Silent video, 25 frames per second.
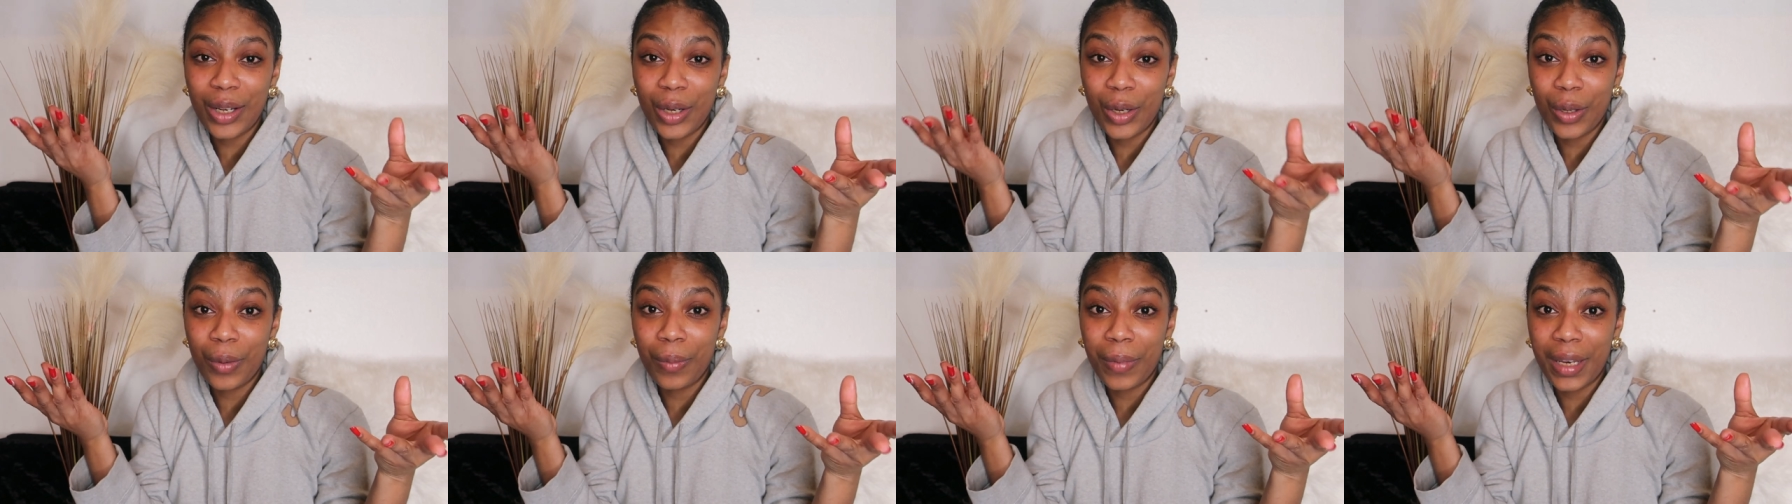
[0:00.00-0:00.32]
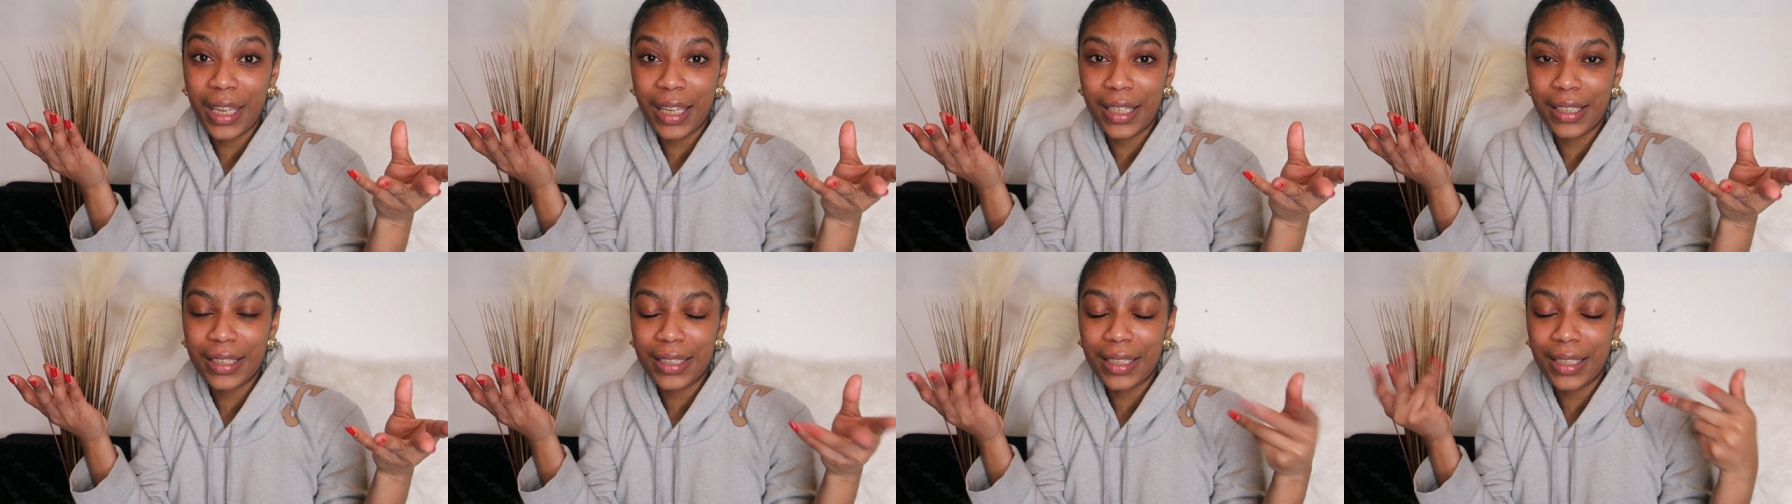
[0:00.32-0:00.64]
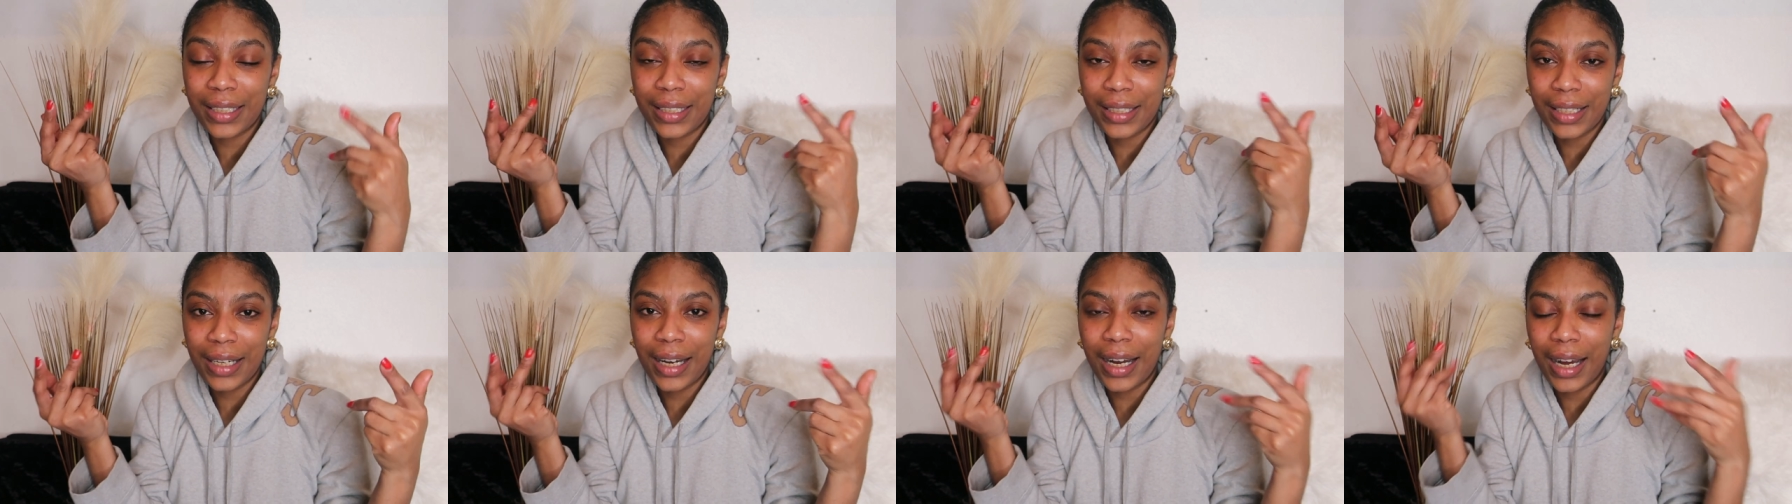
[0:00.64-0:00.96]

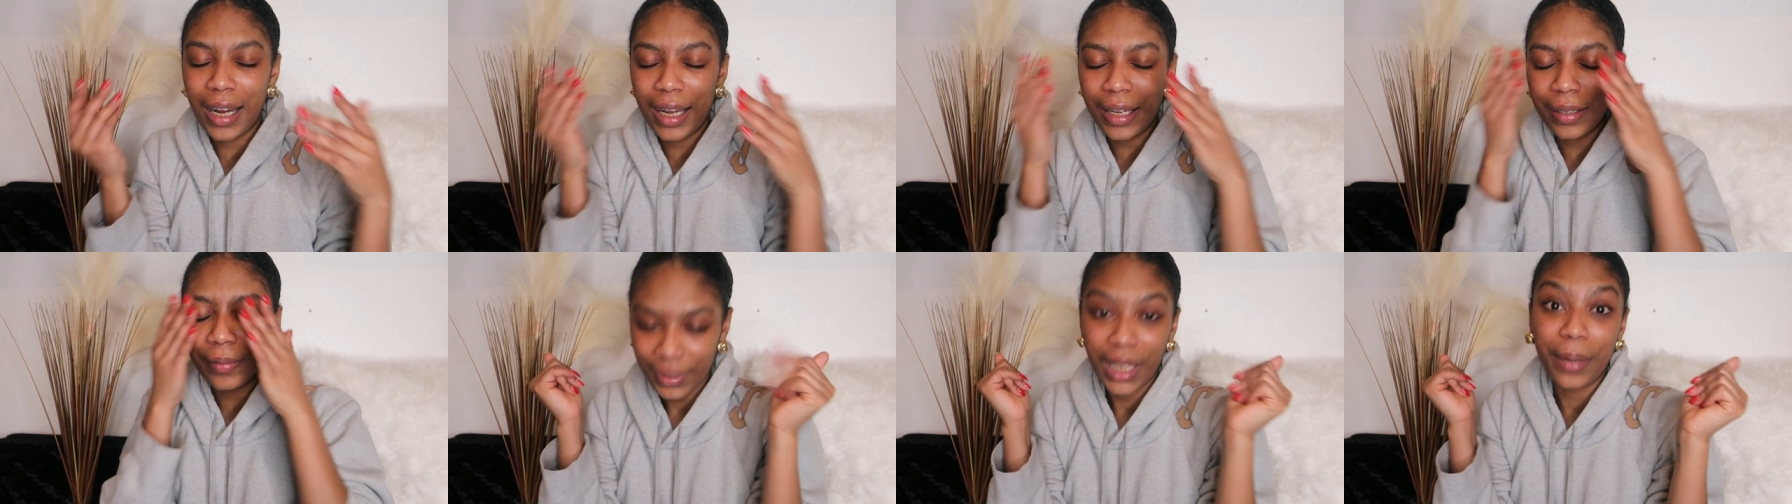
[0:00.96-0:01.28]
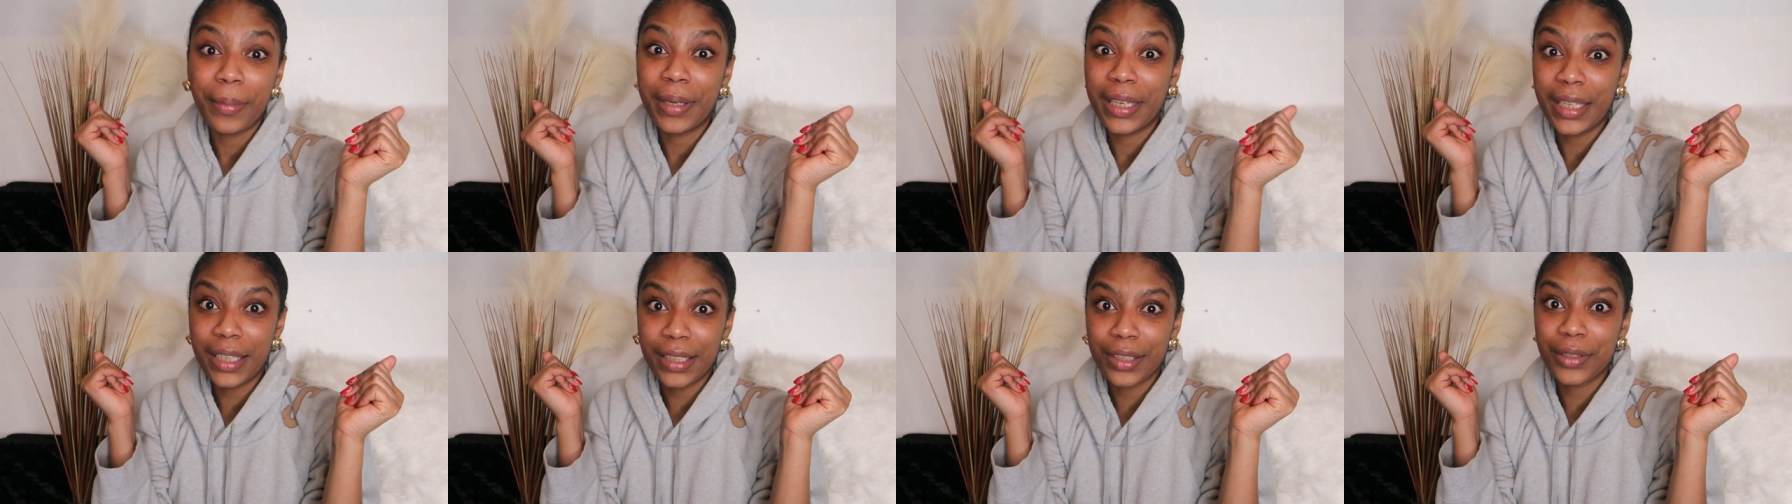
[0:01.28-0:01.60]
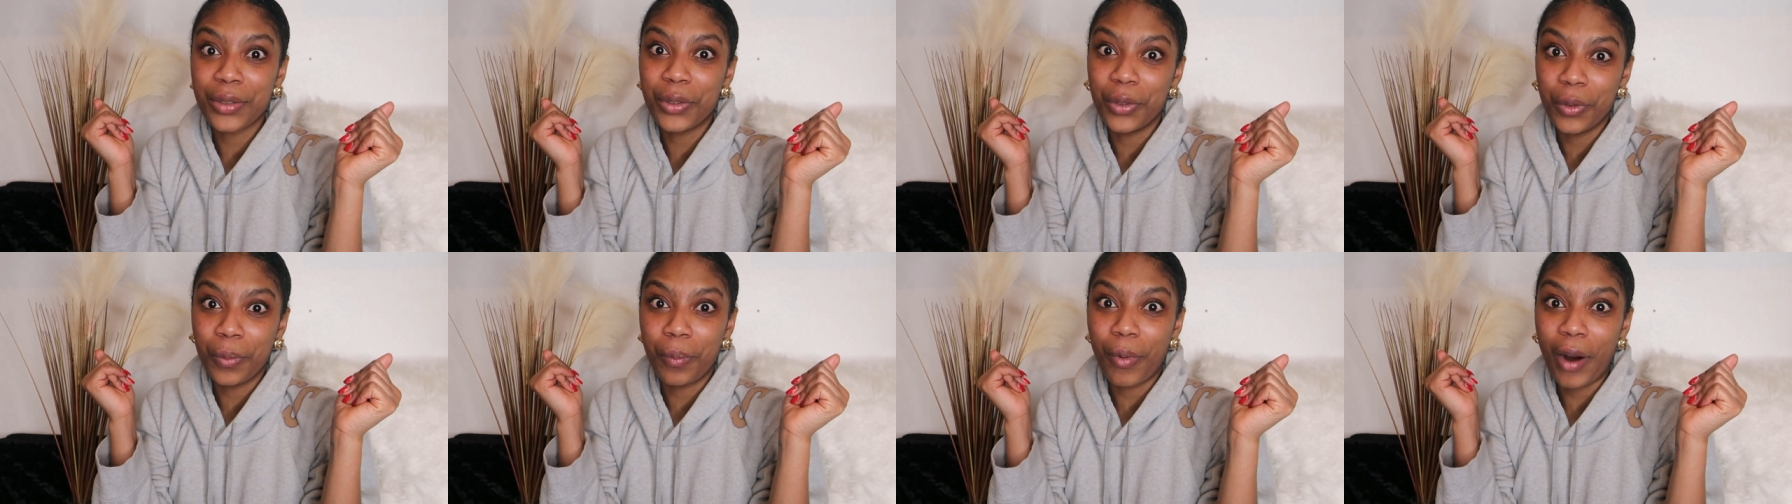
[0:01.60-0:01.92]
illuminated eye. I mean, it is
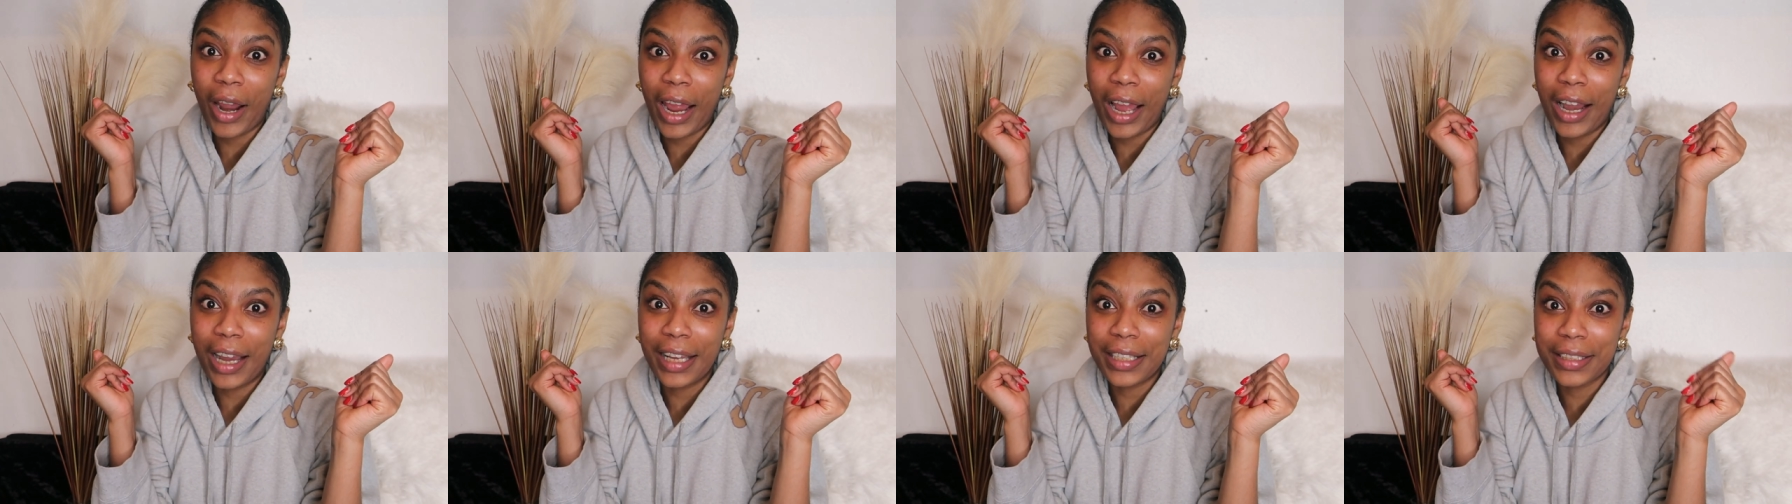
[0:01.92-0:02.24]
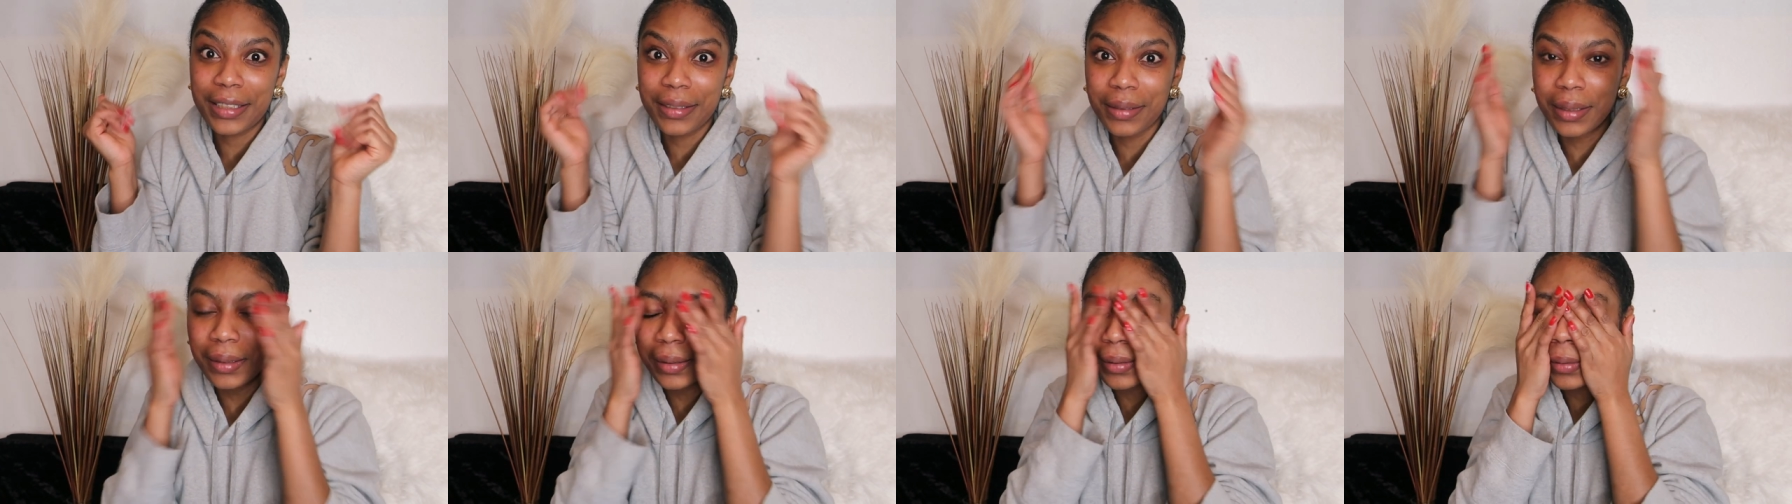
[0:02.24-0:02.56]
called bright eyes.